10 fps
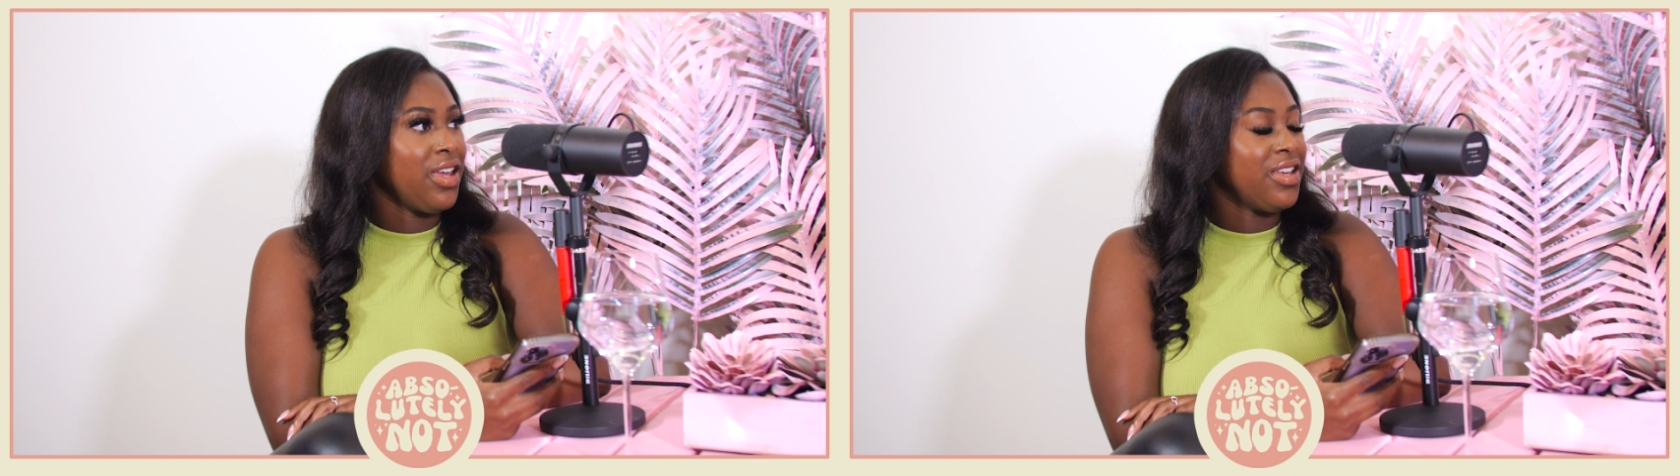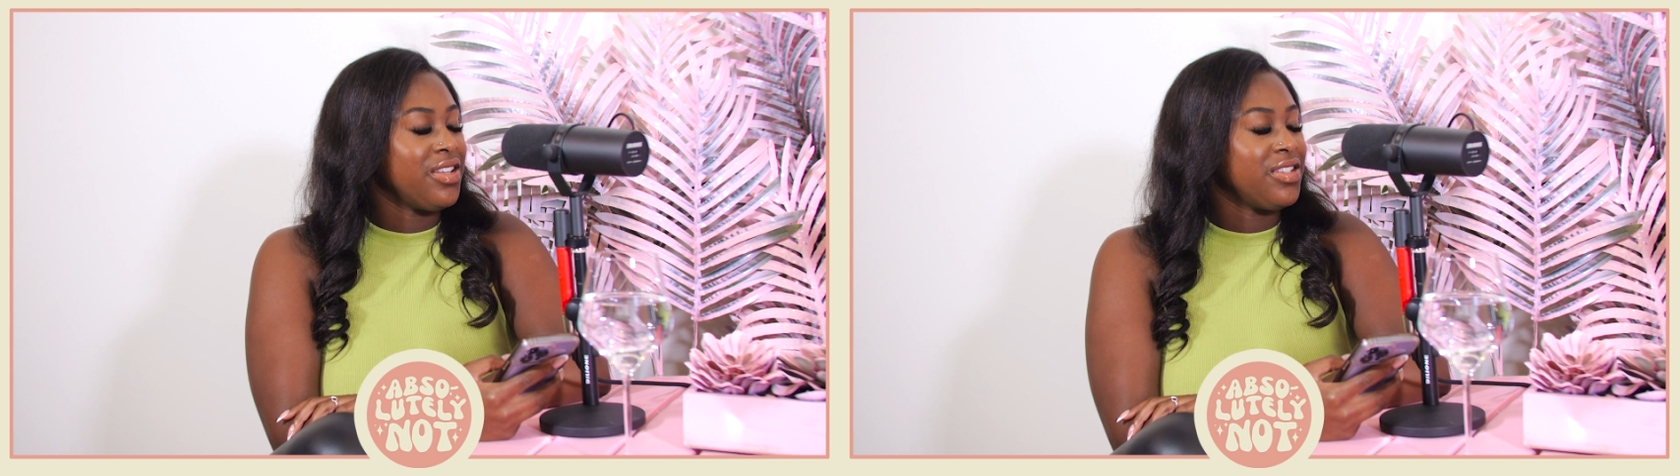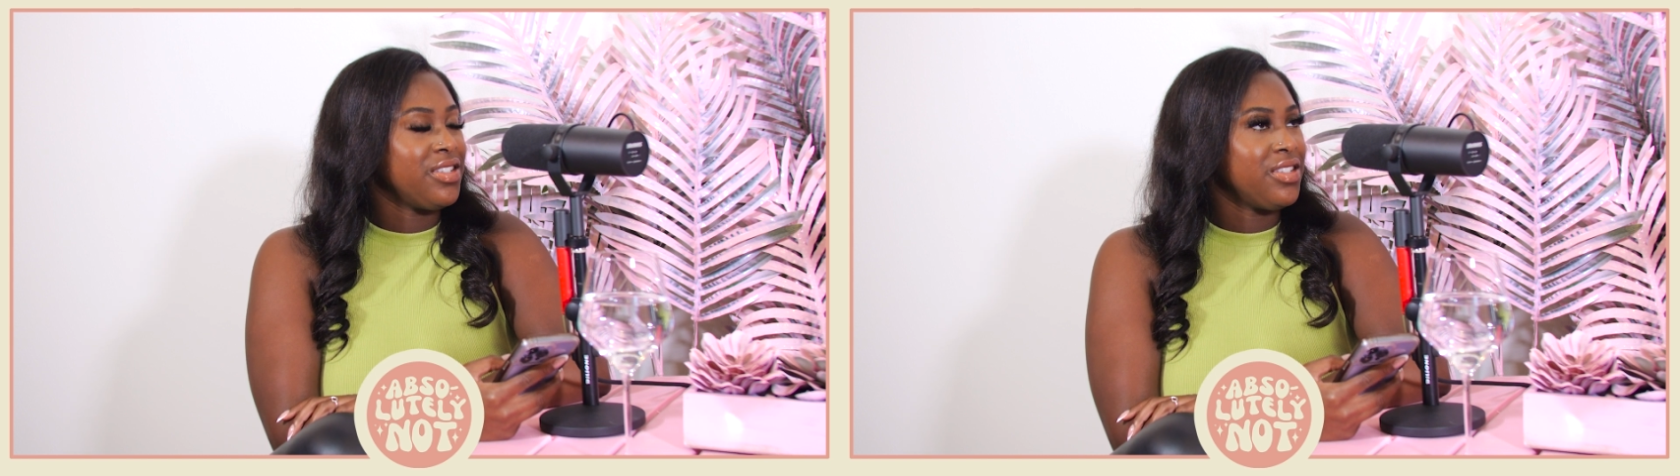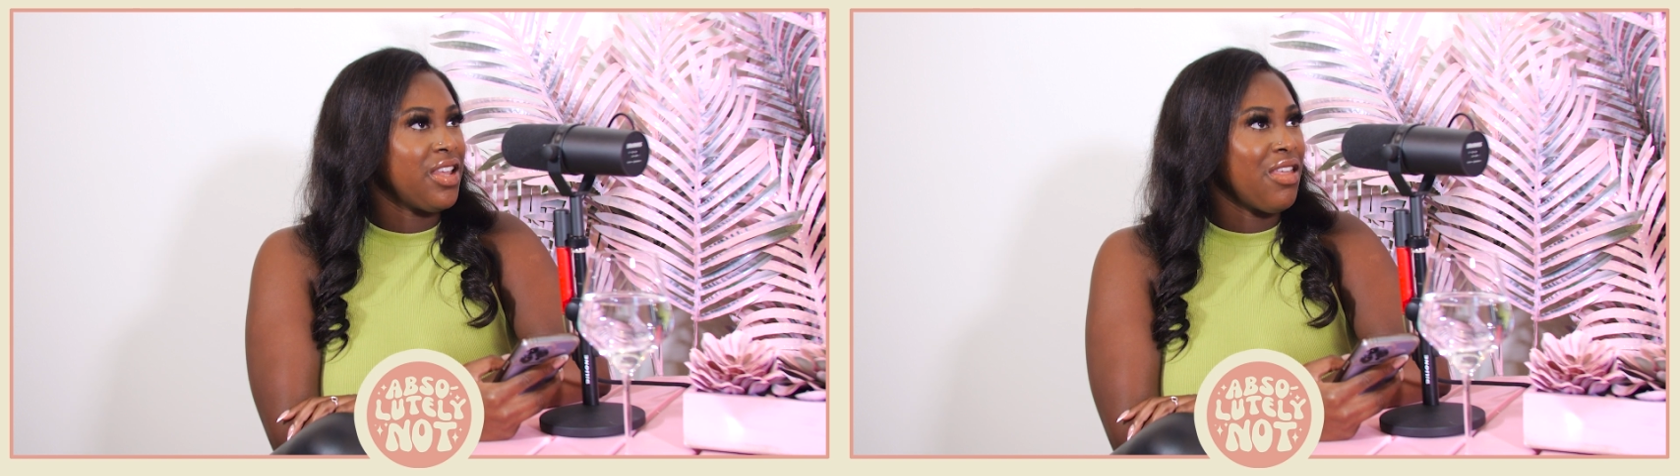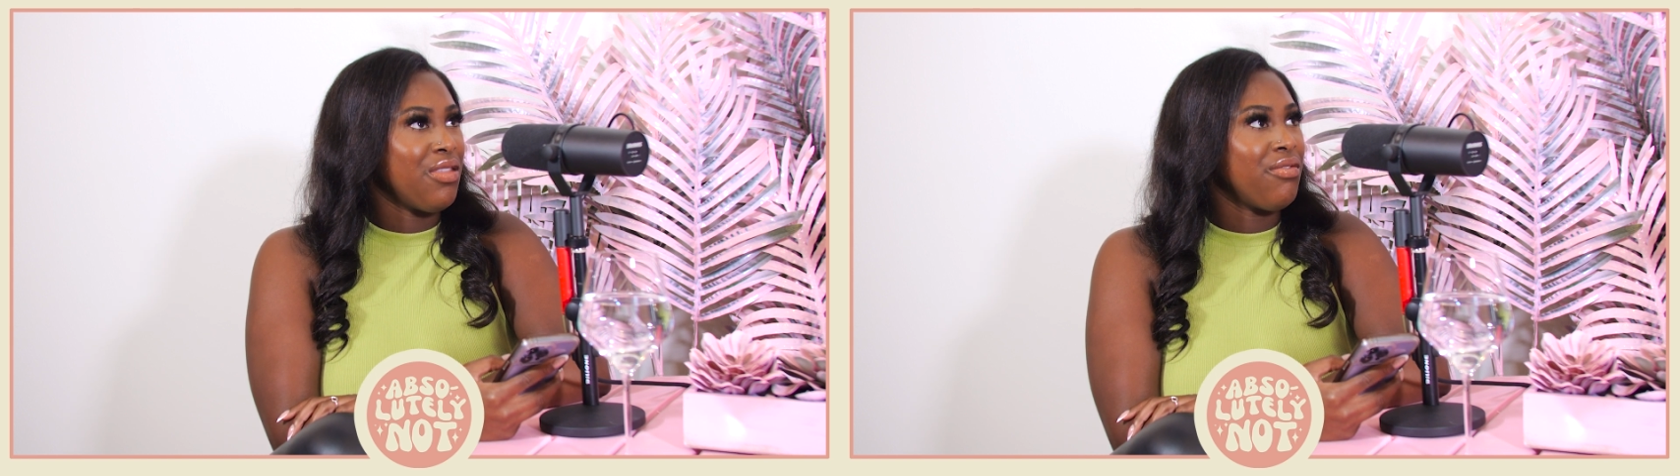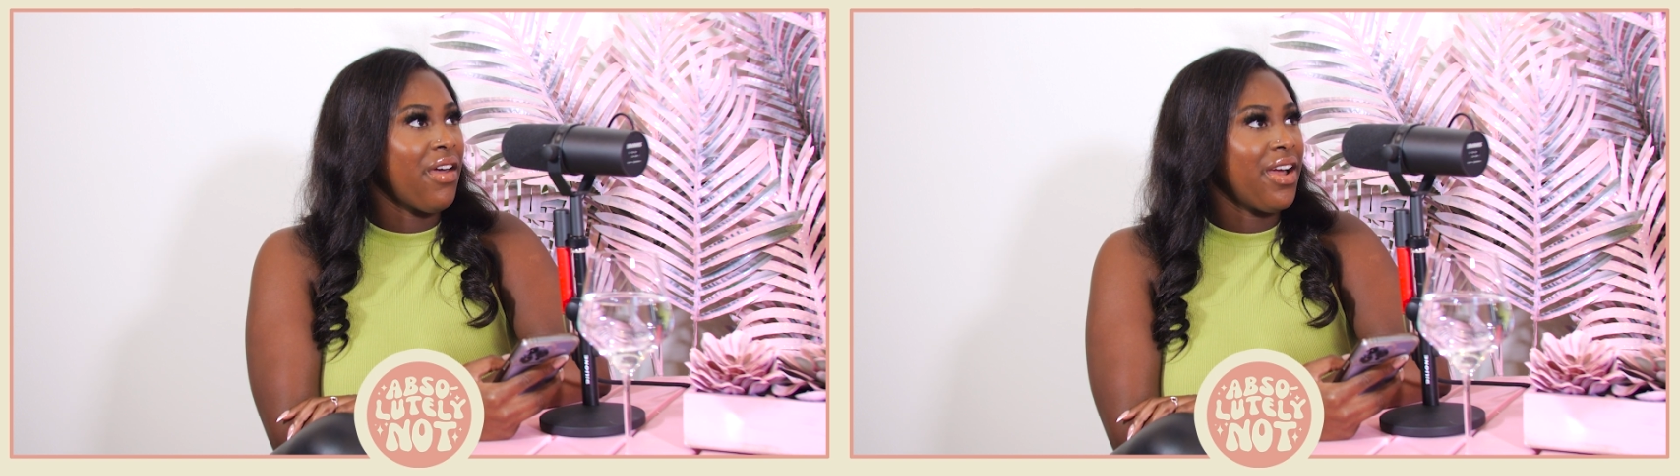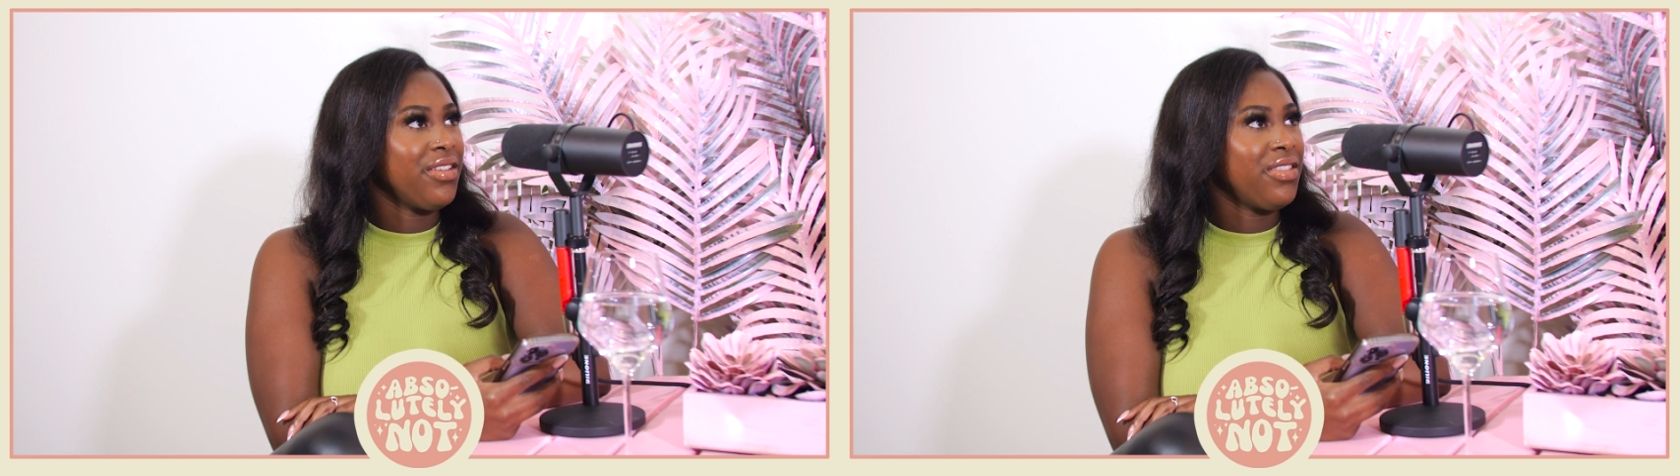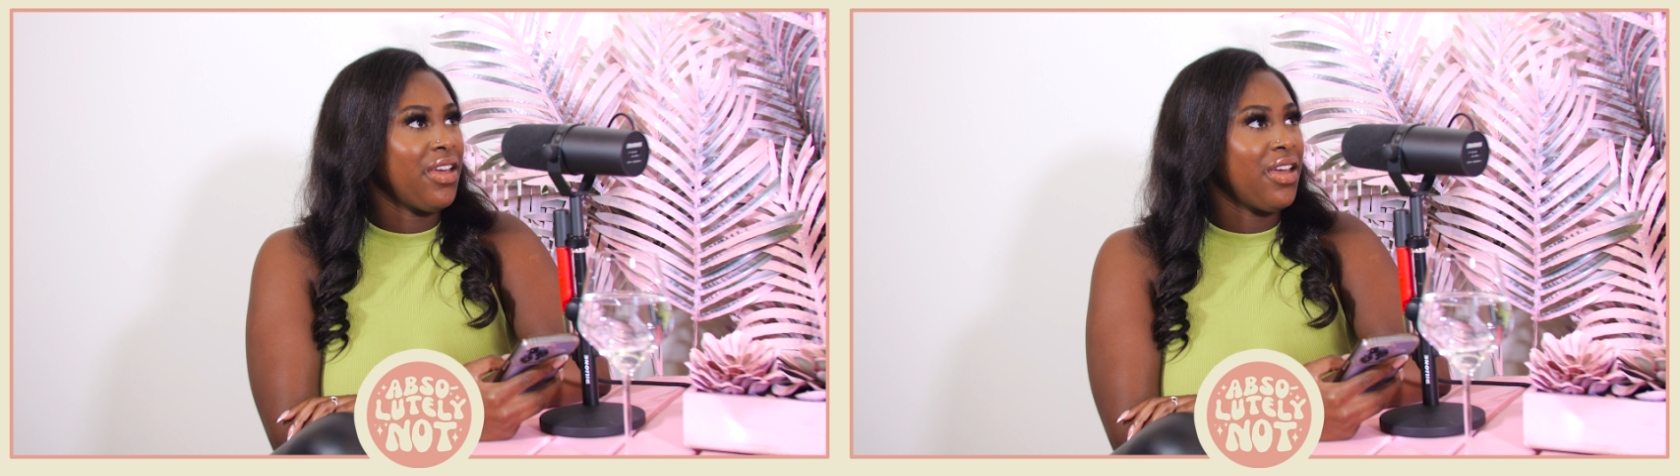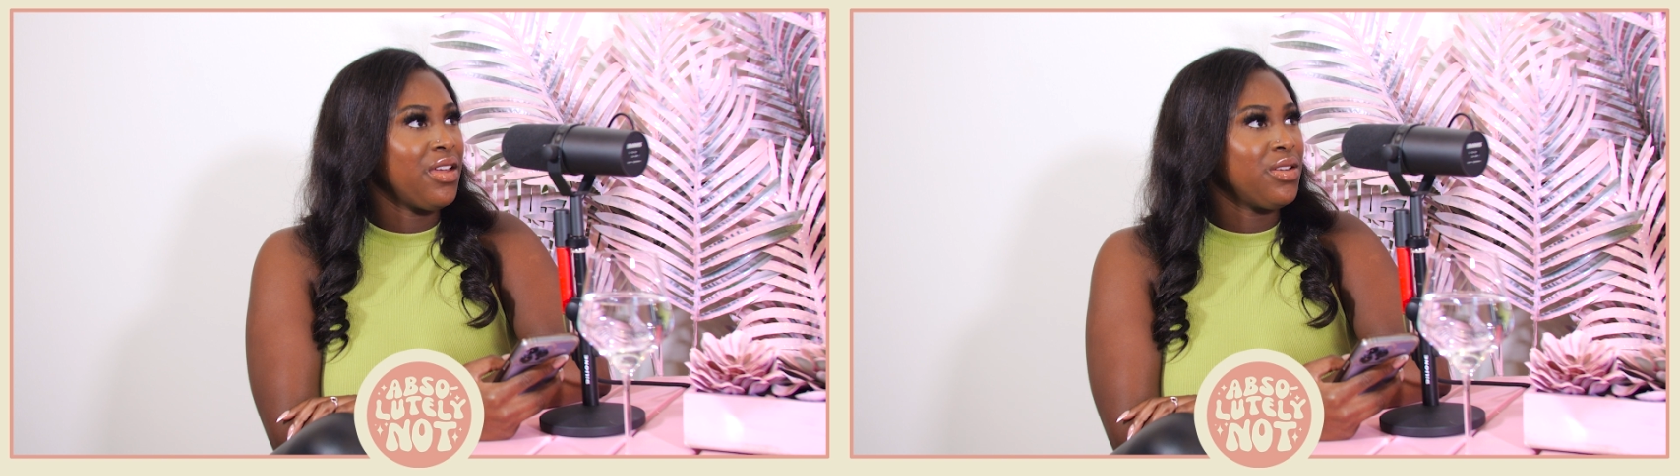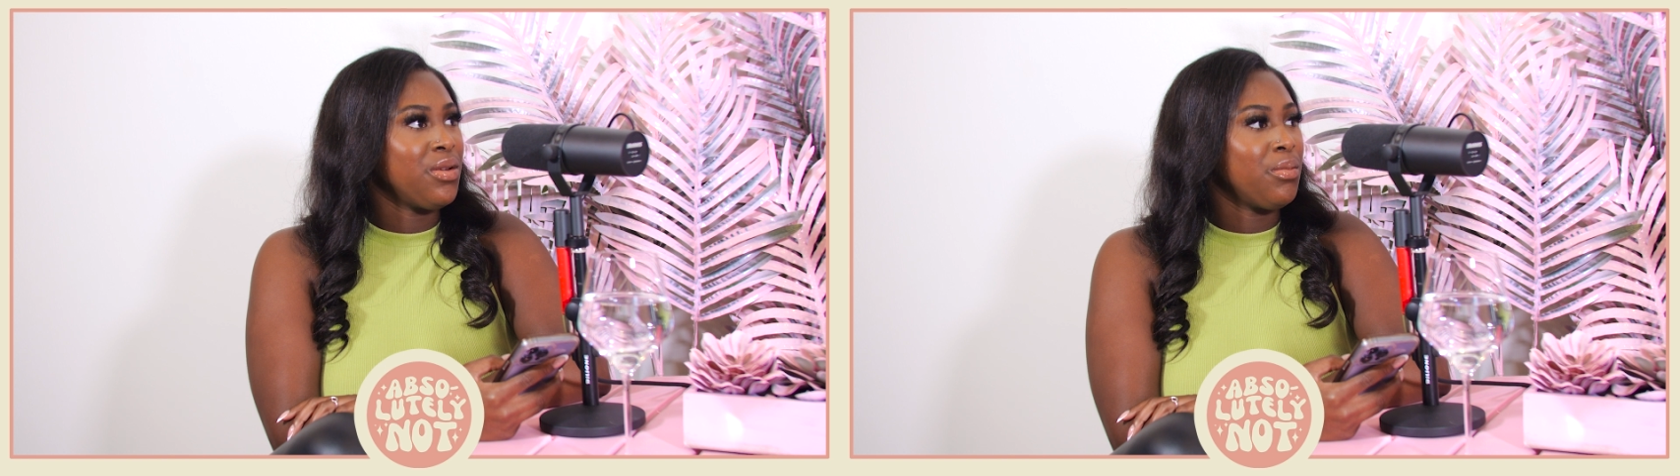is the fact
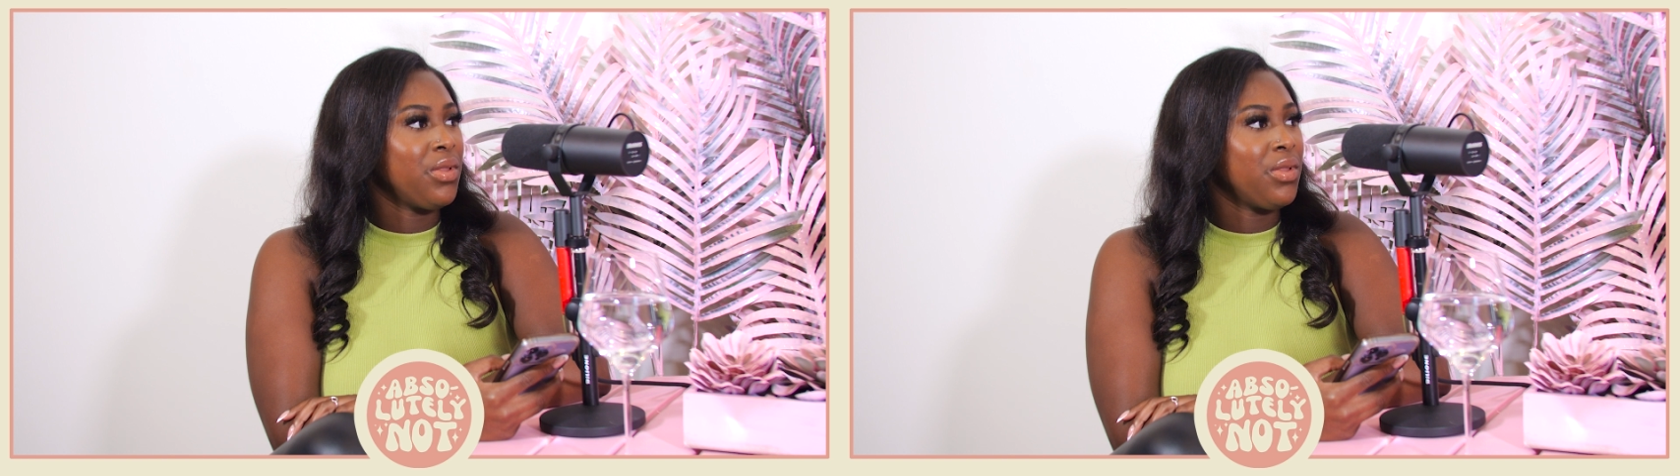that